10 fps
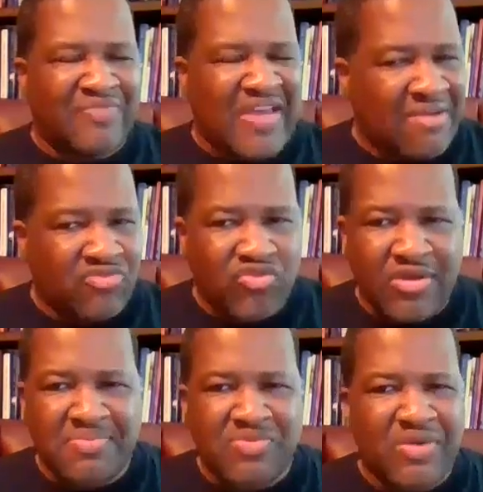fam
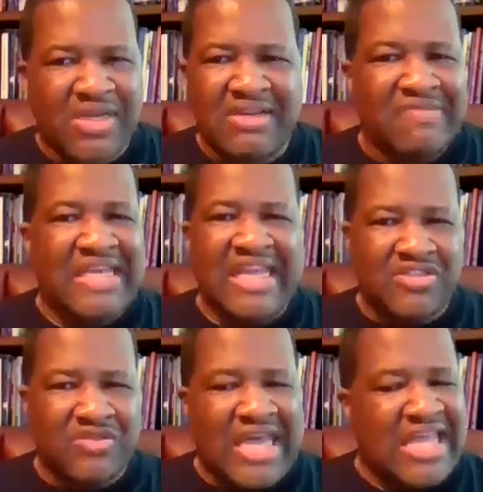trips. We didn't even get
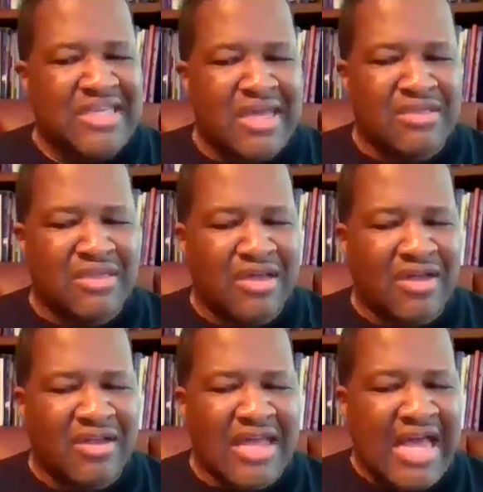into that yet.
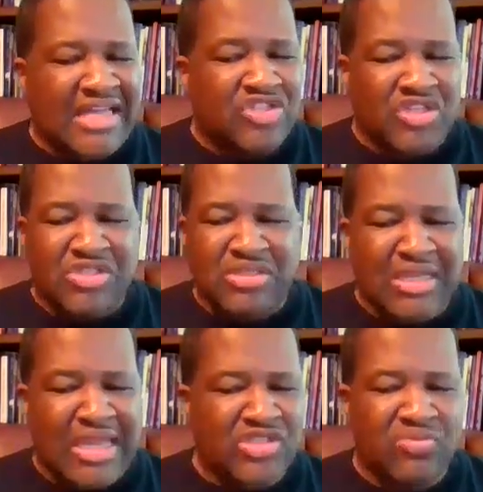
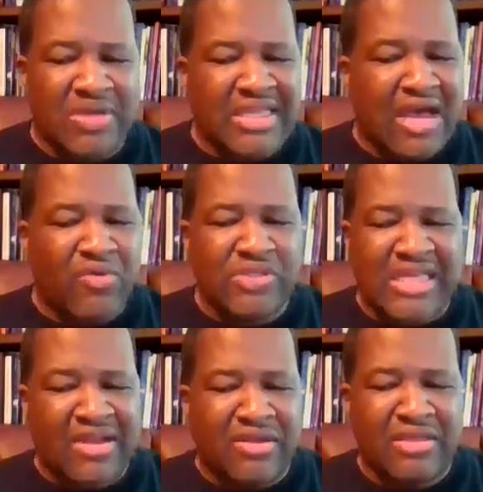Just last week, I
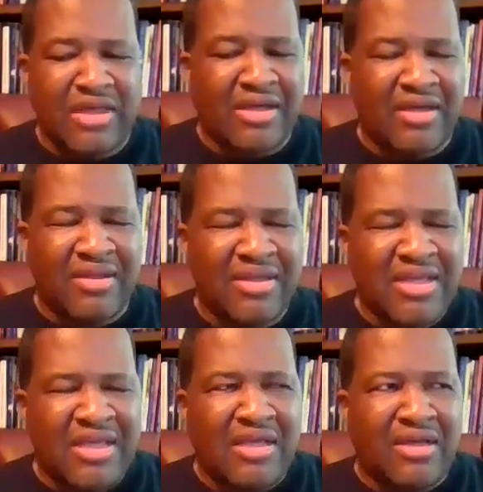was at a
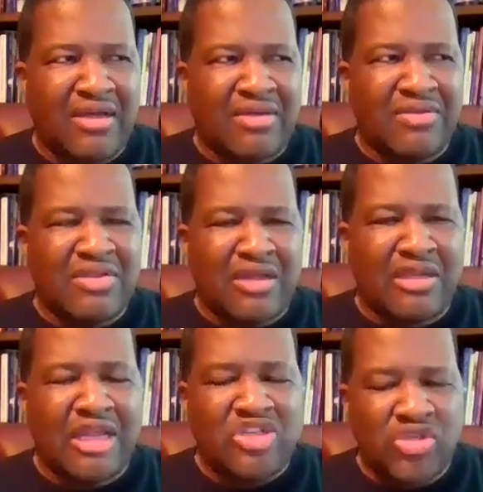
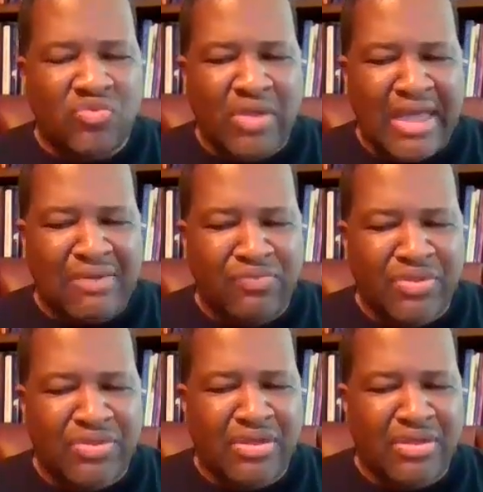luncheon
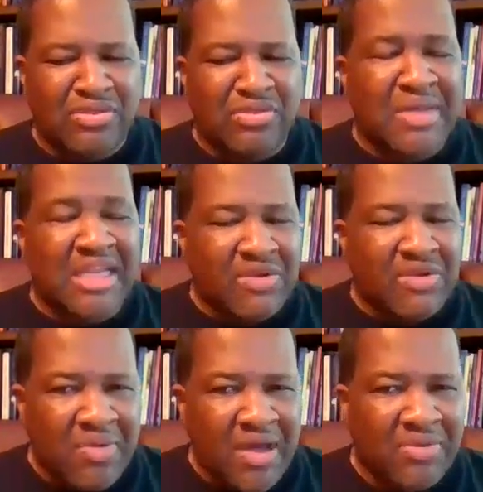with the
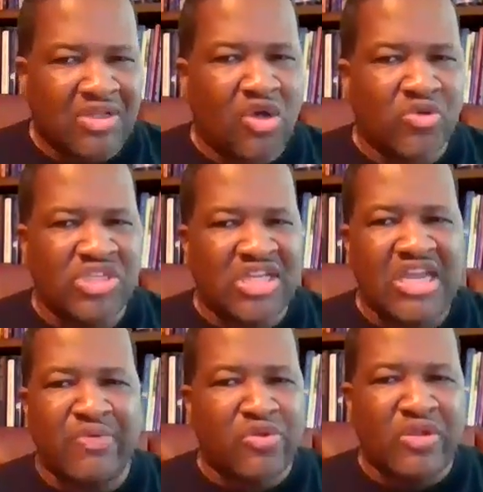Dominican Republic, hosted
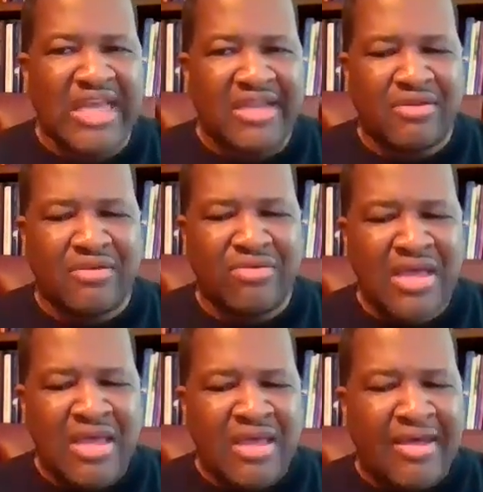here in Orlando.
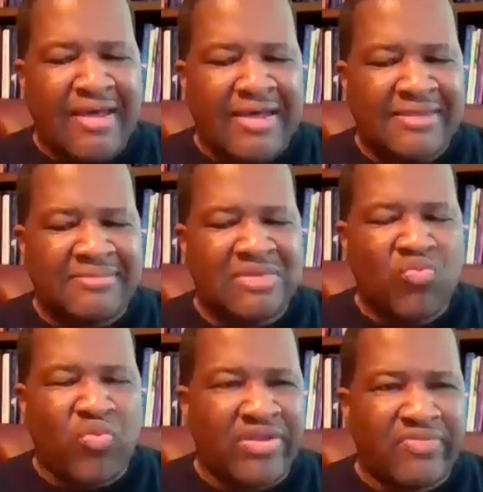
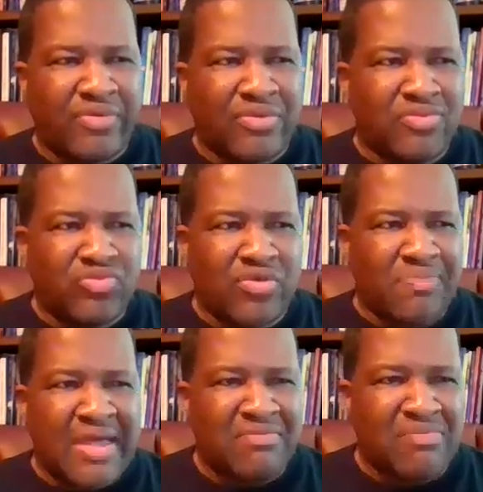Wonderful
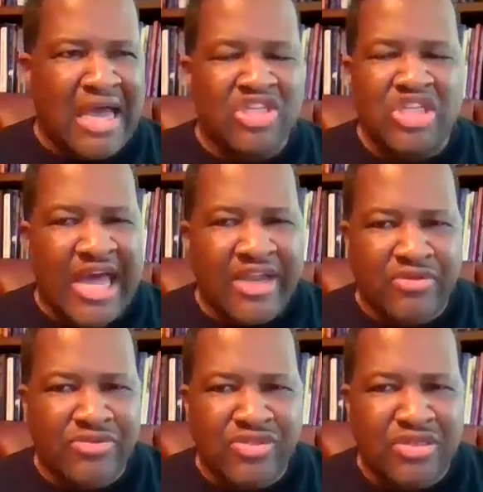trip at
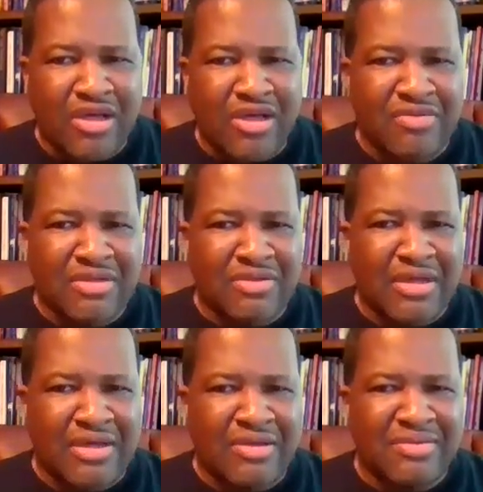Maggiano's,
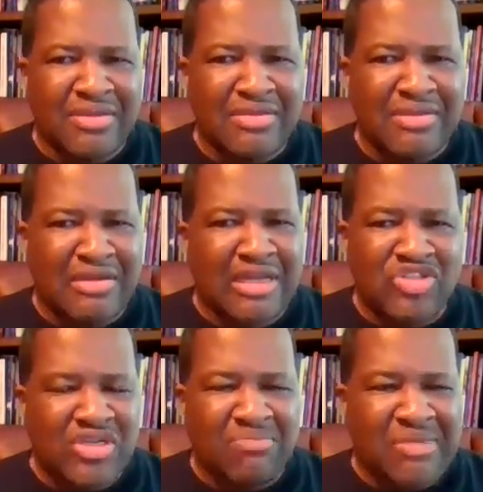
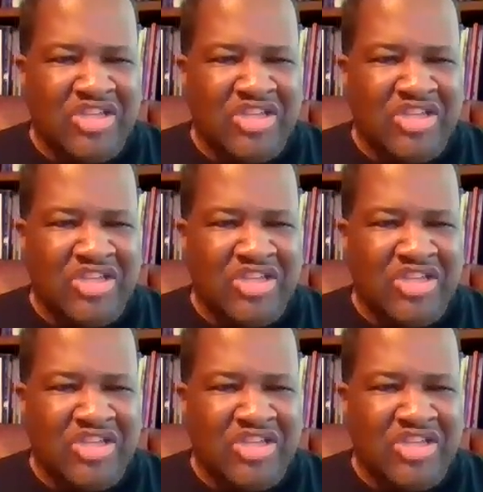luncheon at